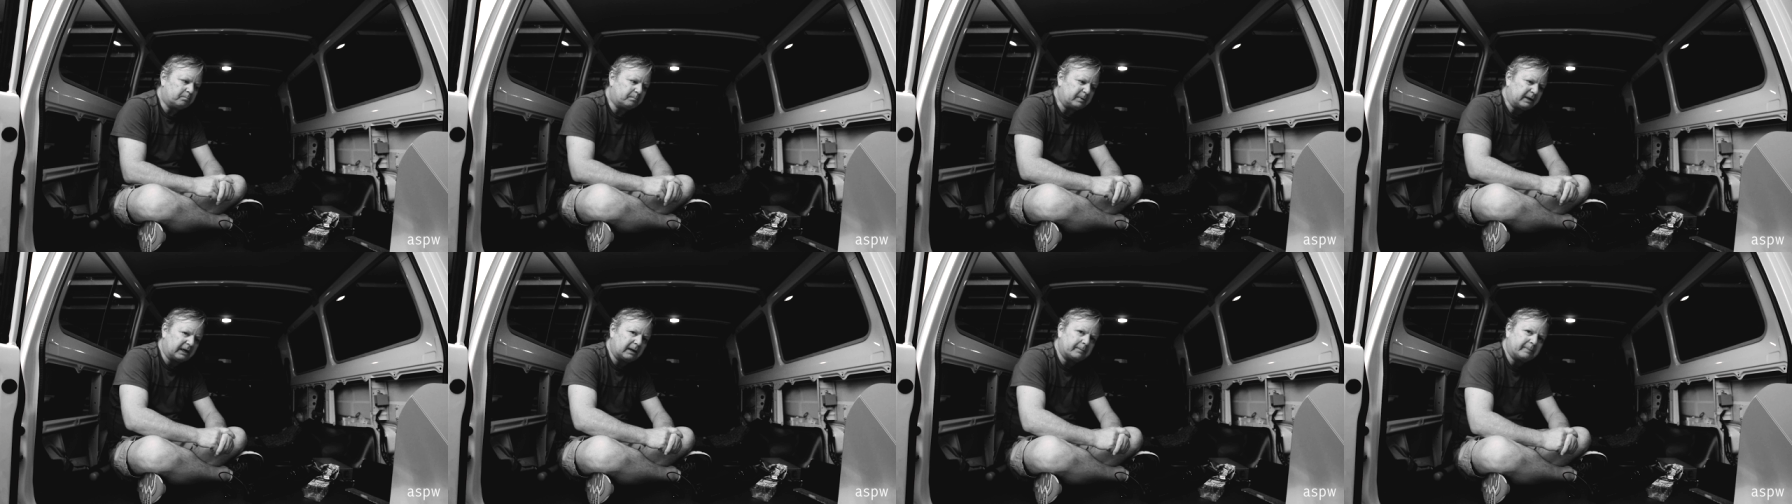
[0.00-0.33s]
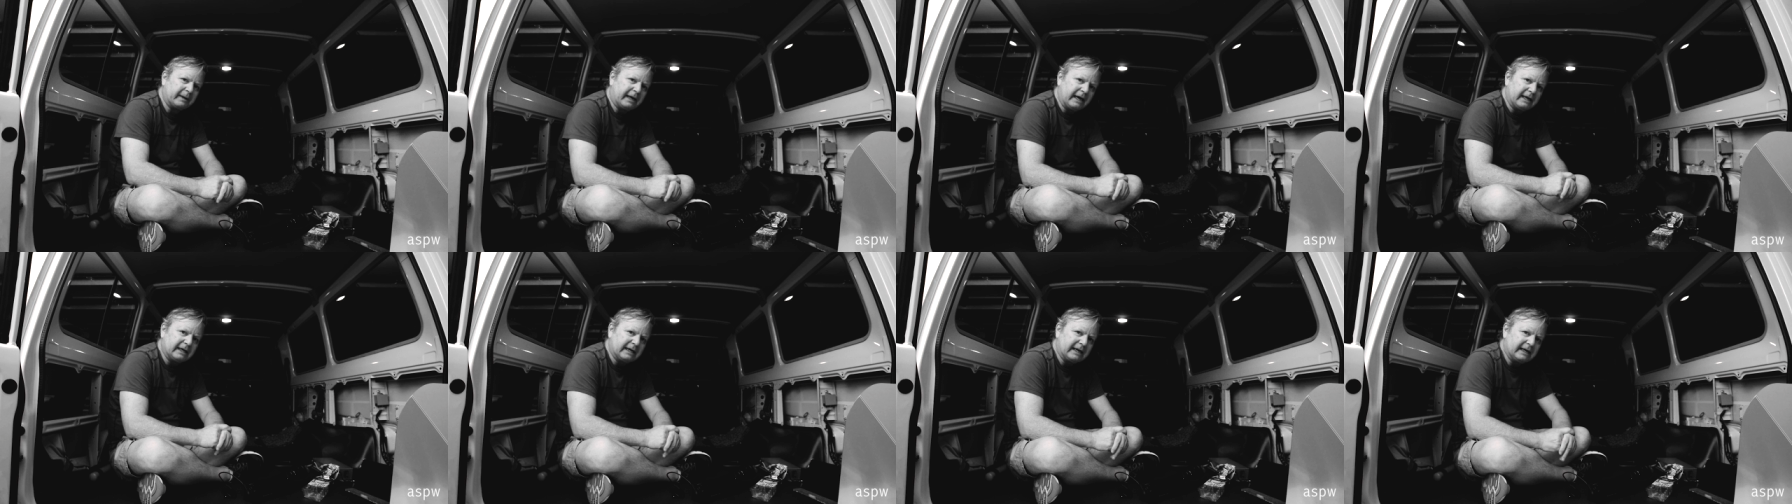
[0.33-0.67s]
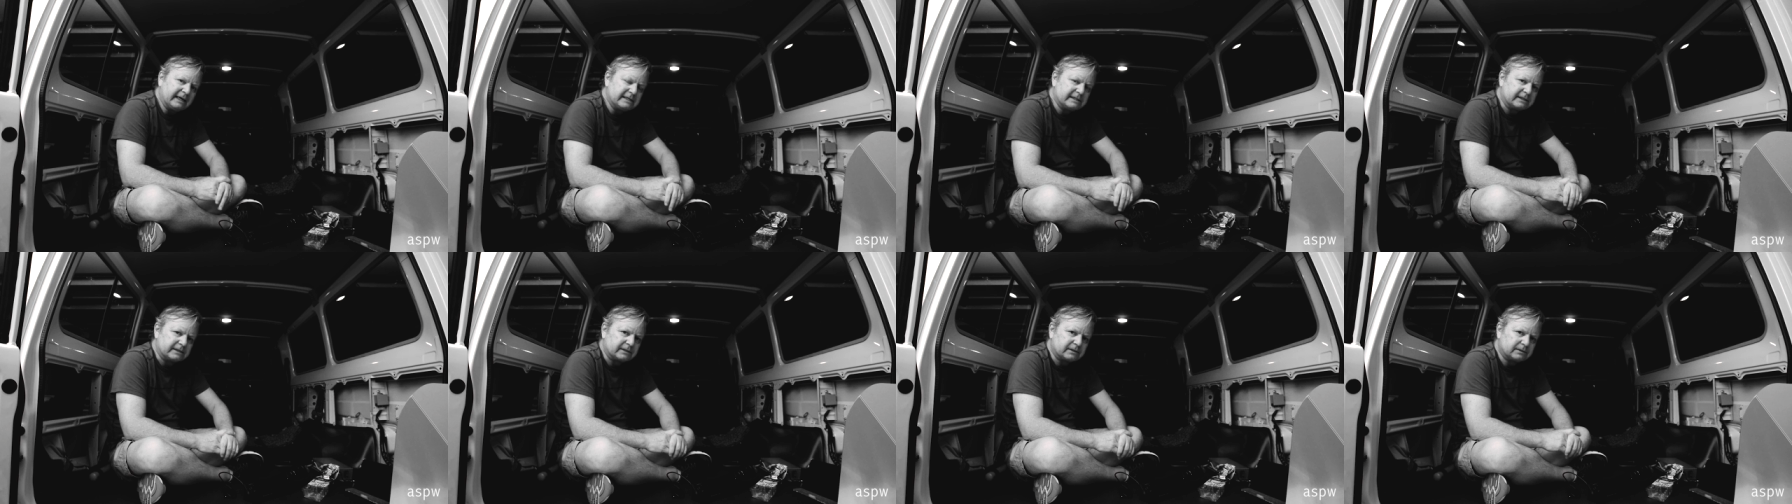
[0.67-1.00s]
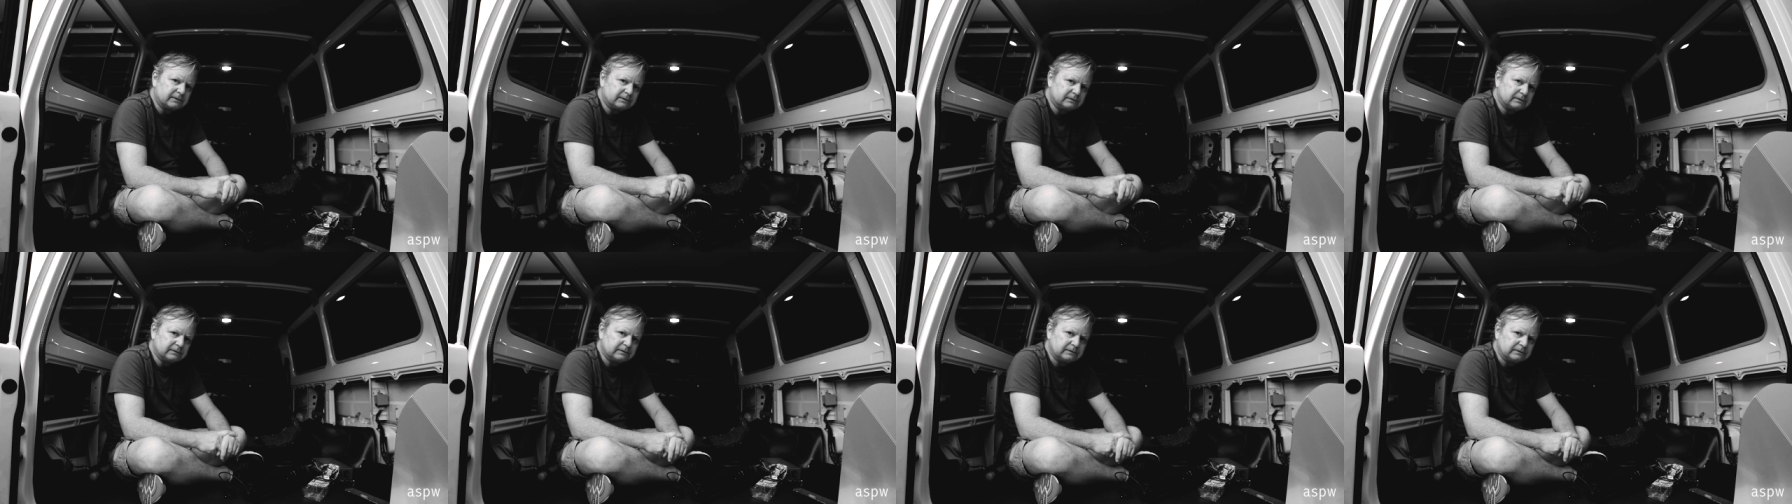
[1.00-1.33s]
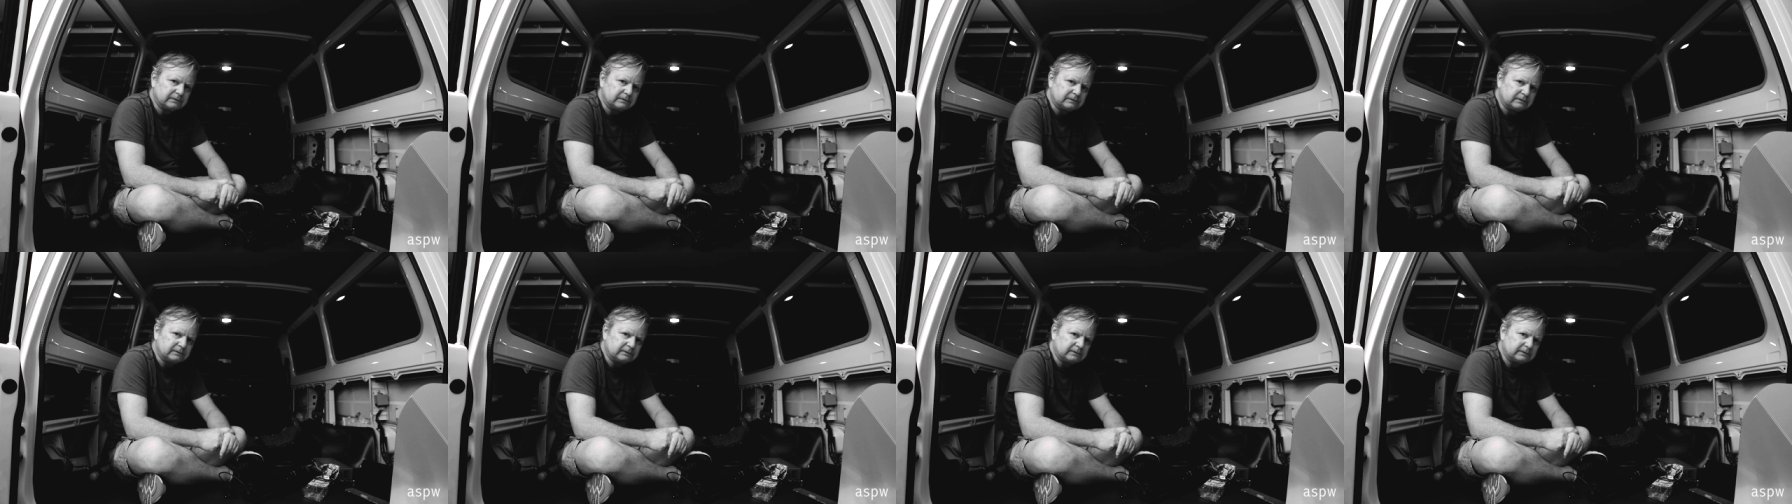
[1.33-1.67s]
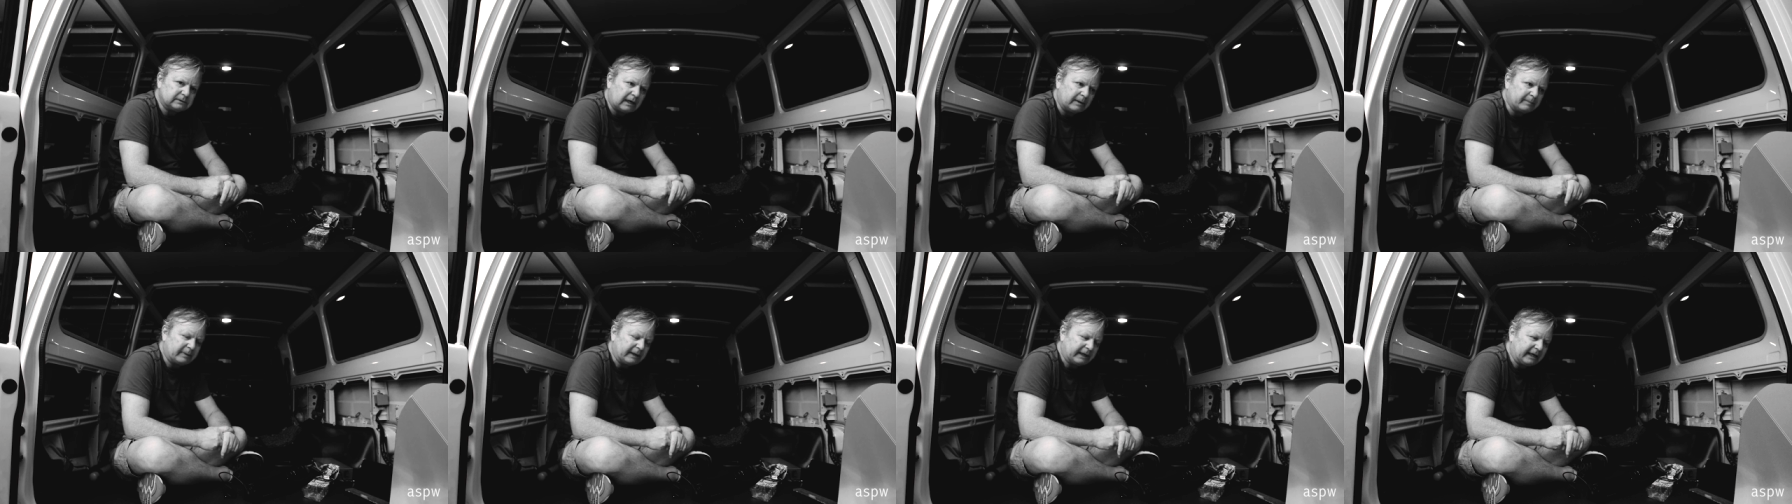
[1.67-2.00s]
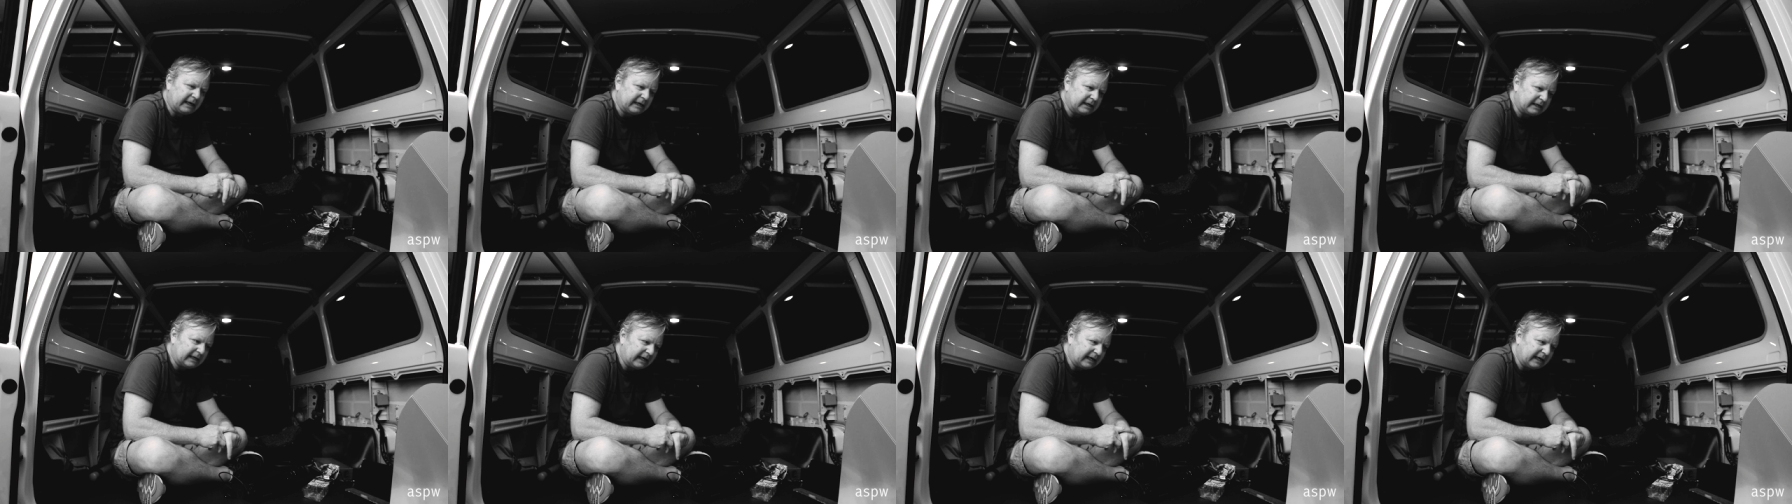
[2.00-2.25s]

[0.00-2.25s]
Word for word: But I began to hate it. I began